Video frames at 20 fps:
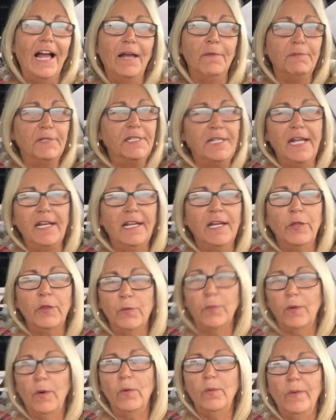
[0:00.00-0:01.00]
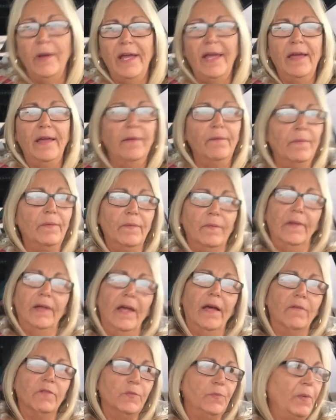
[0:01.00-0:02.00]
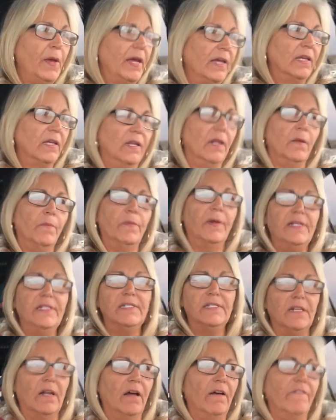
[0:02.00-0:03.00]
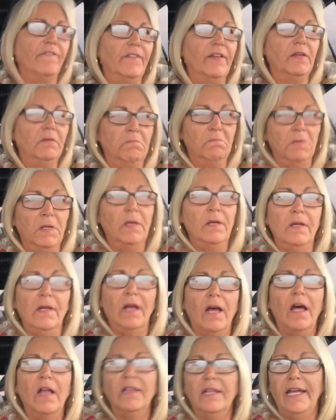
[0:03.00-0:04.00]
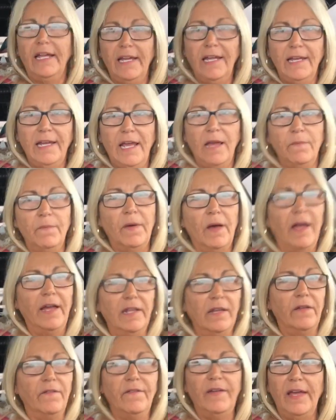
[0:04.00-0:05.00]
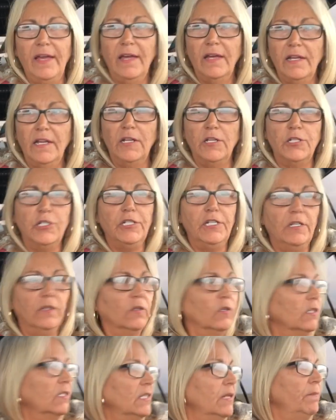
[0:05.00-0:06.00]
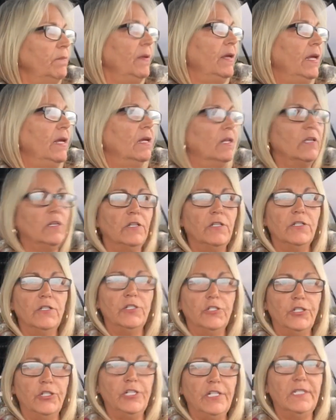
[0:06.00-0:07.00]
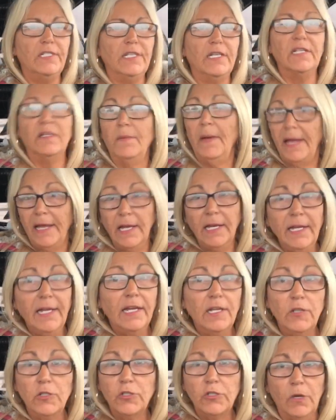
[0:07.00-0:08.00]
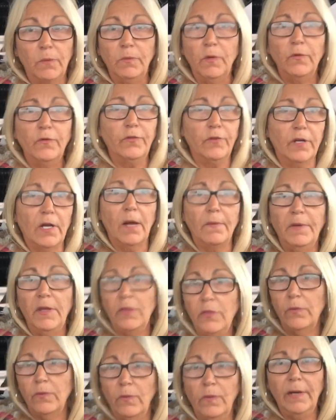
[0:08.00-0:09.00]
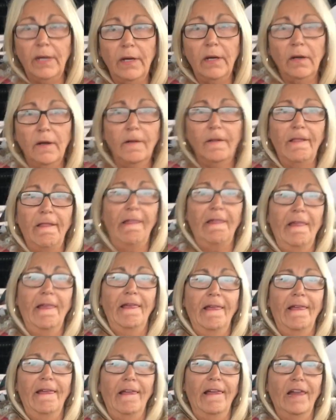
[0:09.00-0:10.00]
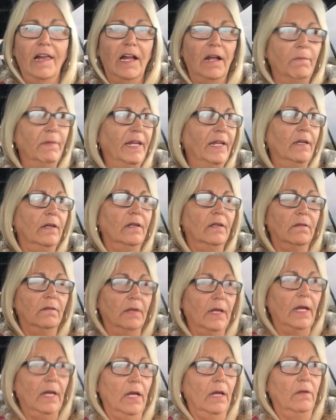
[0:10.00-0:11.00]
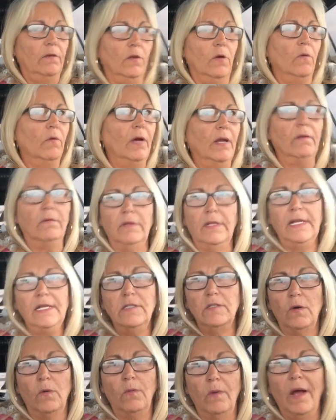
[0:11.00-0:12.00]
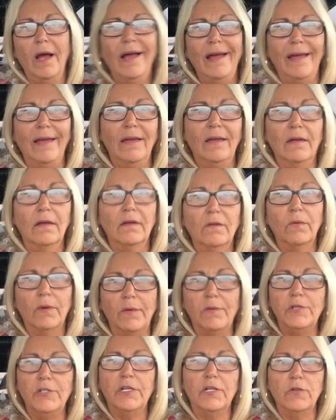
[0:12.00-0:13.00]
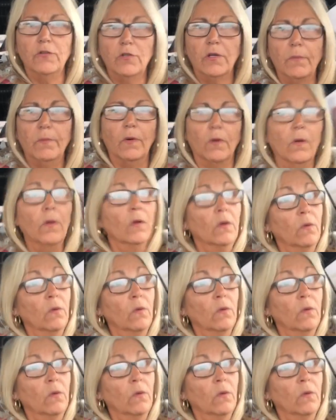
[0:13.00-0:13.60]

I'm standing at the roadway. I was packing up my stuff, and a lady came by in a van, and she looked at me, and she says, am I going to get in trouble for coming through here? I'm like, no, I don't think so. Why? Why would you get in trouble?